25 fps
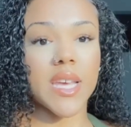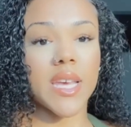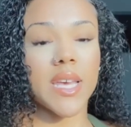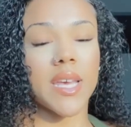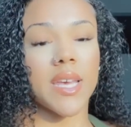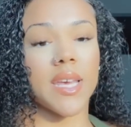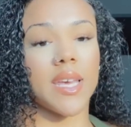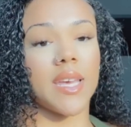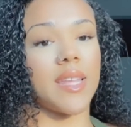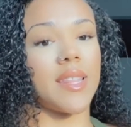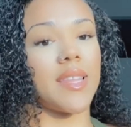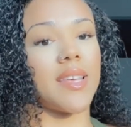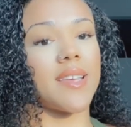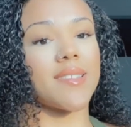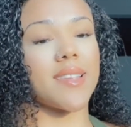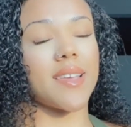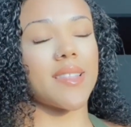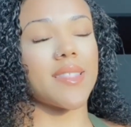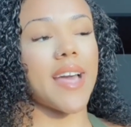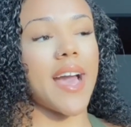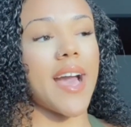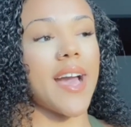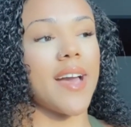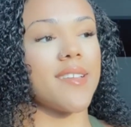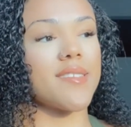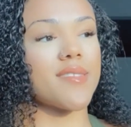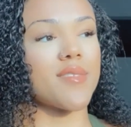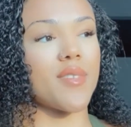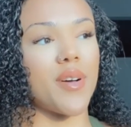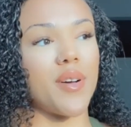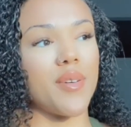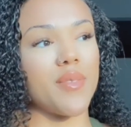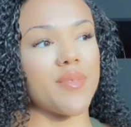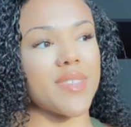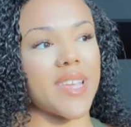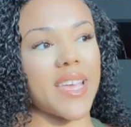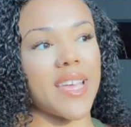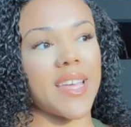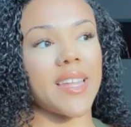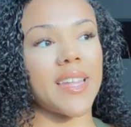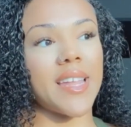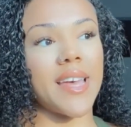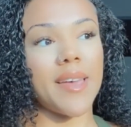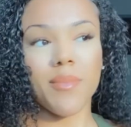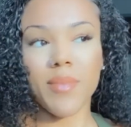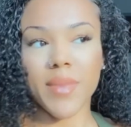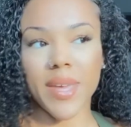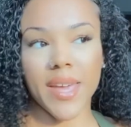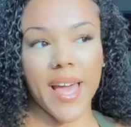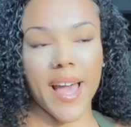and things like that. So I was like
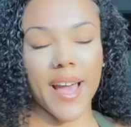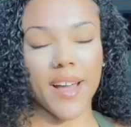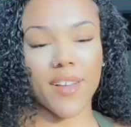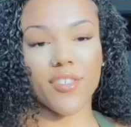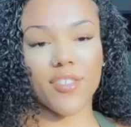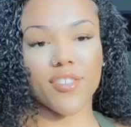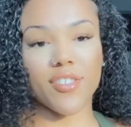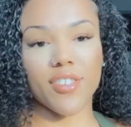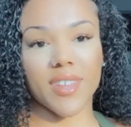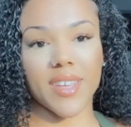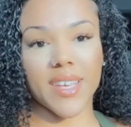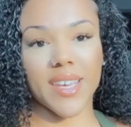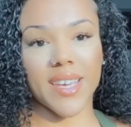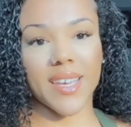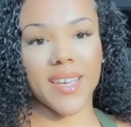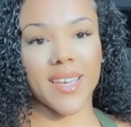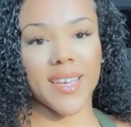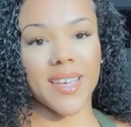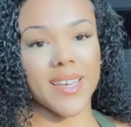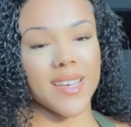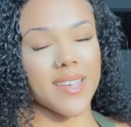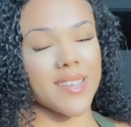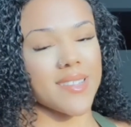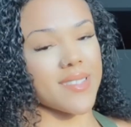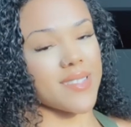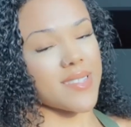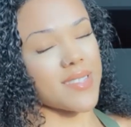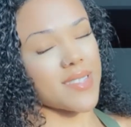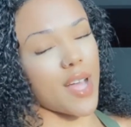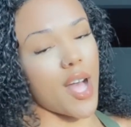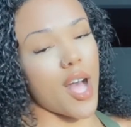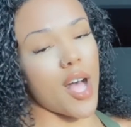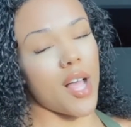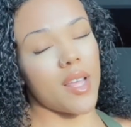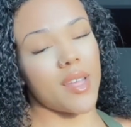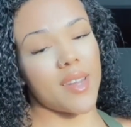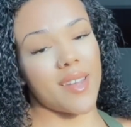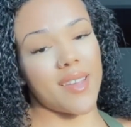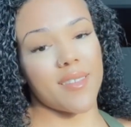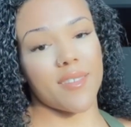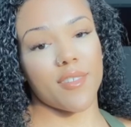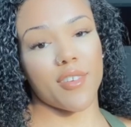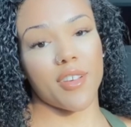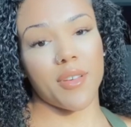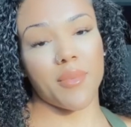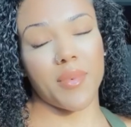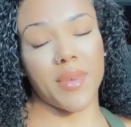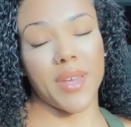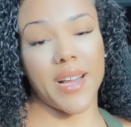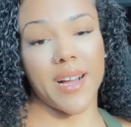let me actually, since the holidays are
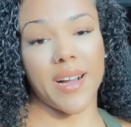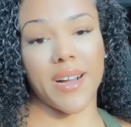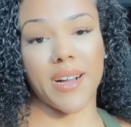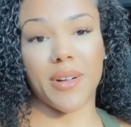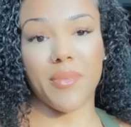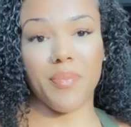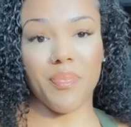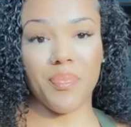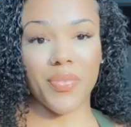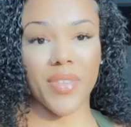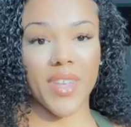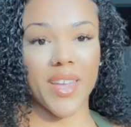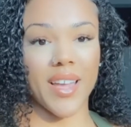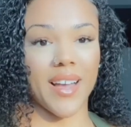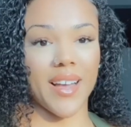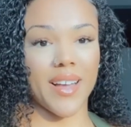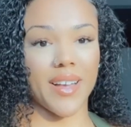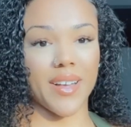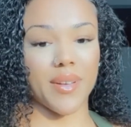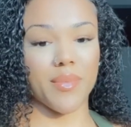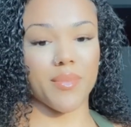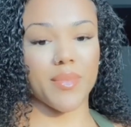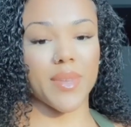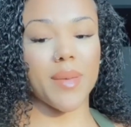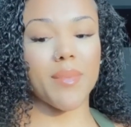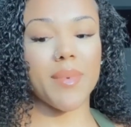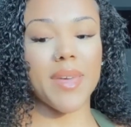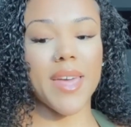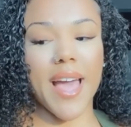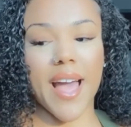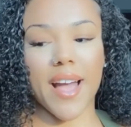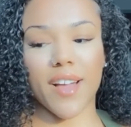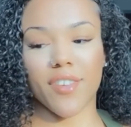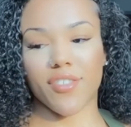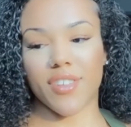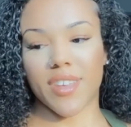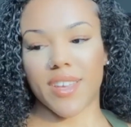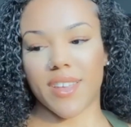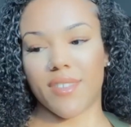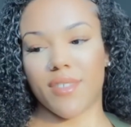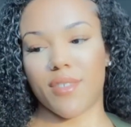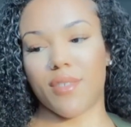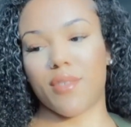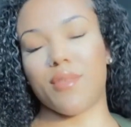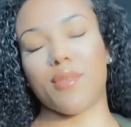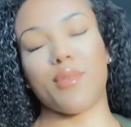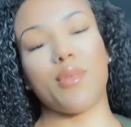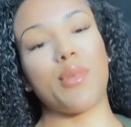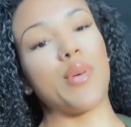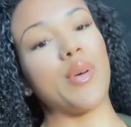coming up, um, let me actually
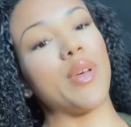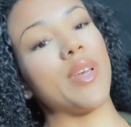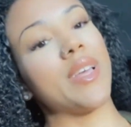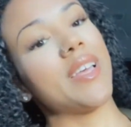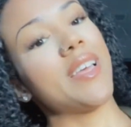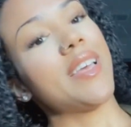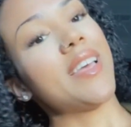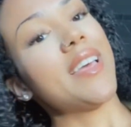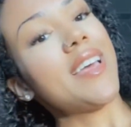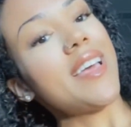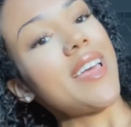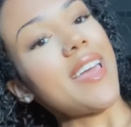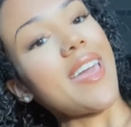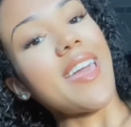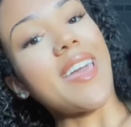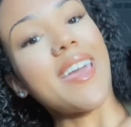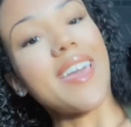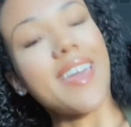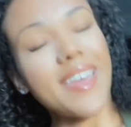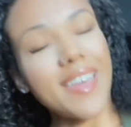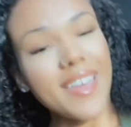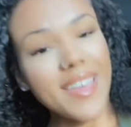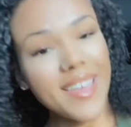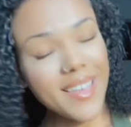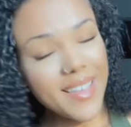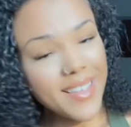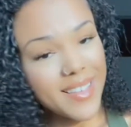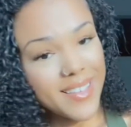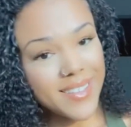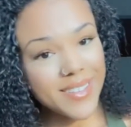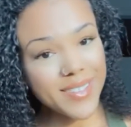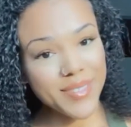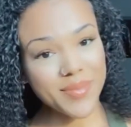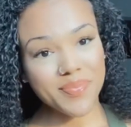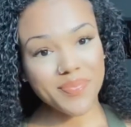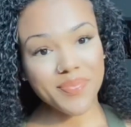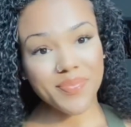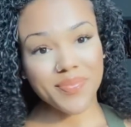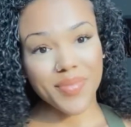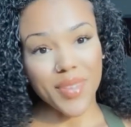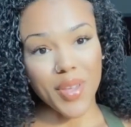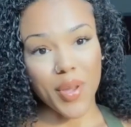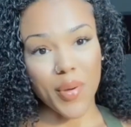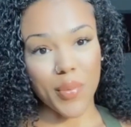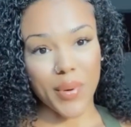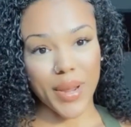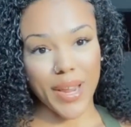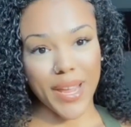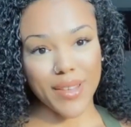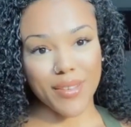do a
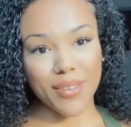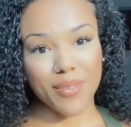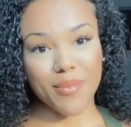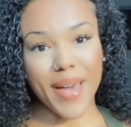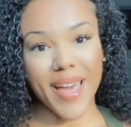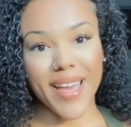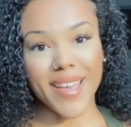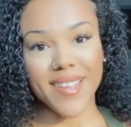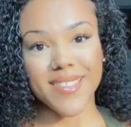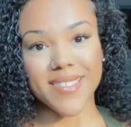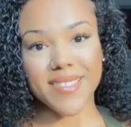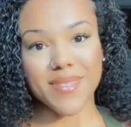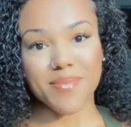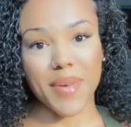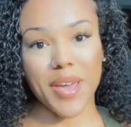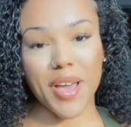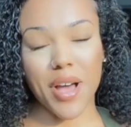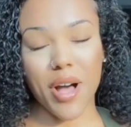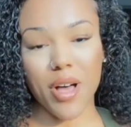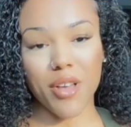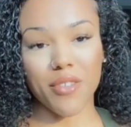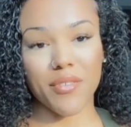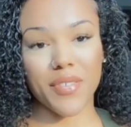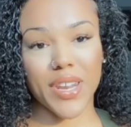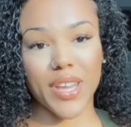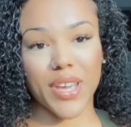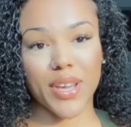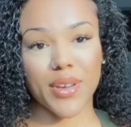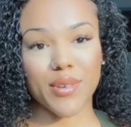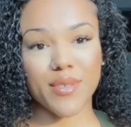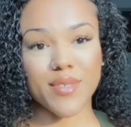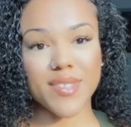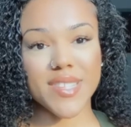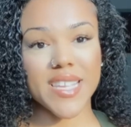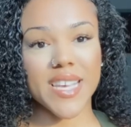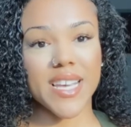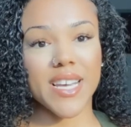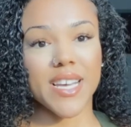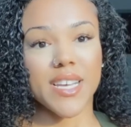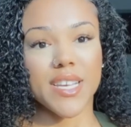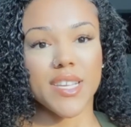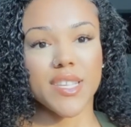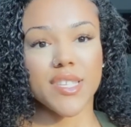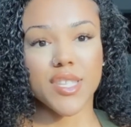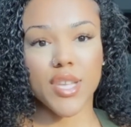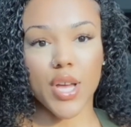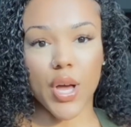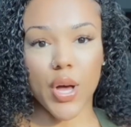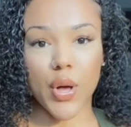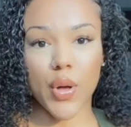what I do best, my haul videos.
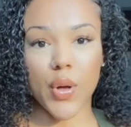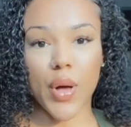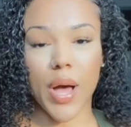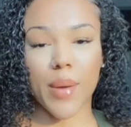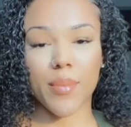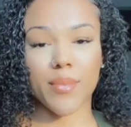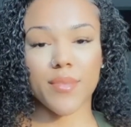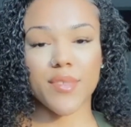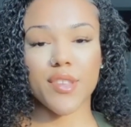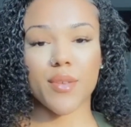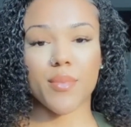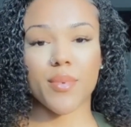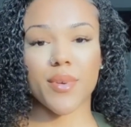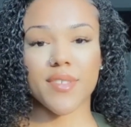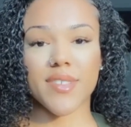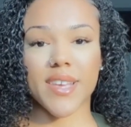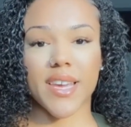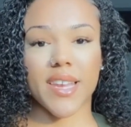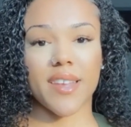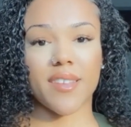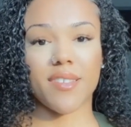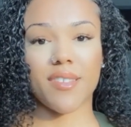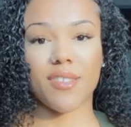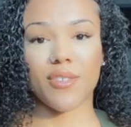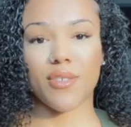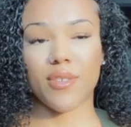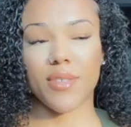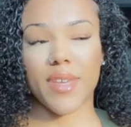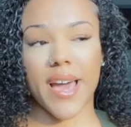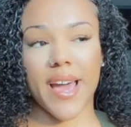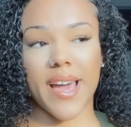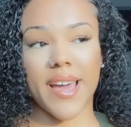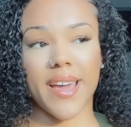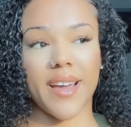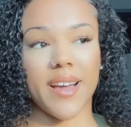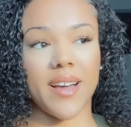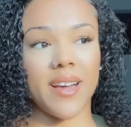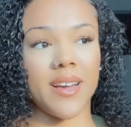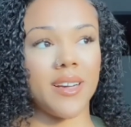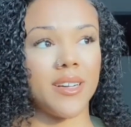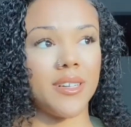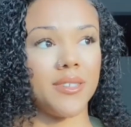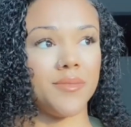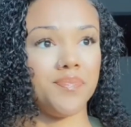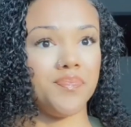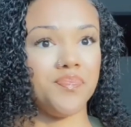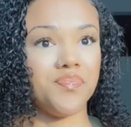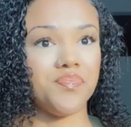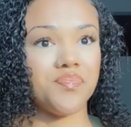So I'm super excited to do that. Um,